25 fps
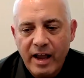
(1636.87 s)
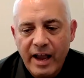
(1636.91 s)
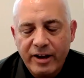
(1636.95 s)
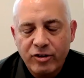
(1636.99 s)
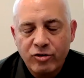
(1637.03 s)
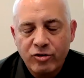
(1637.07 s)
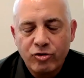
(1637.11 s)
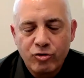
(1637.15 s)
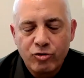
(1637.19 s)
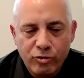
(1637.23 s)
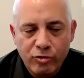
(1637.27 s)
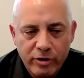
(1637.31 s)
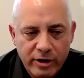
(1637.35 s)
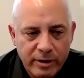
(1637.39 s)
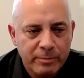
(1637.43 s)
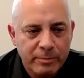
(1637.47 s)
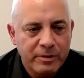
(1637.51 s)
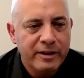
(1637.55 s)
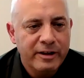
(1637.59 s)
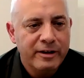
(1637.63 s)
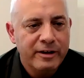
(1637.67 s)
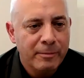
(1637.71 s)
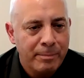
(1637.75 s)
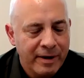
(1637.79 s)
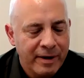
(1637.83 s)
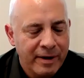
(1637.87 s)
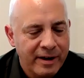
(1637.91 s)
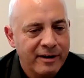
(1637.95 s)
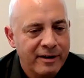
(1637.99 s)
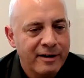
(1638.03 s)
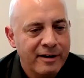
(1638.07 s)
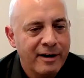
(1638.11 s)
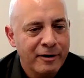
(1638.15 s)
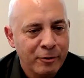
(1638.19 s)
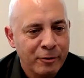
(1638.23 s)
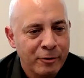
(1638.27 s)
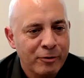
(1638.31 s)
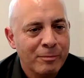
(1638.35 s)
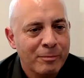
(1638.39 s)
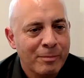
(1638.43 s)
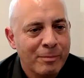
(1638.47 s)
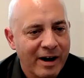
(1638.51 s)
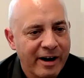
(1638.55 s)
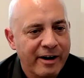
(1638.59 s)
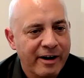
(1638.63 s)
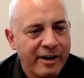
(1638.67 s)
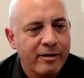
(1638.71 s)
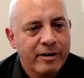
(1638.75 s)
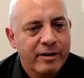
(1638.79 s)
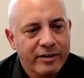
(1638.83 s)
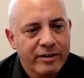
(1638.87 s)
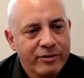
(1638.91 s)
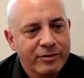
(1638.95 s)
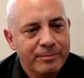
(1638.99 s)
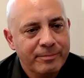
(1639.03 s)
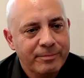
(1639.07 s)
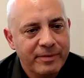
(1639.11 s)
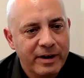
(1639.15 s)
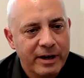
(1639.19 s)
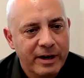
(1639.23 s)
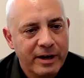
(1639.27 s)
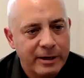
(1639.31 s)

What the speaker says: extremely dependent on who the buyer is.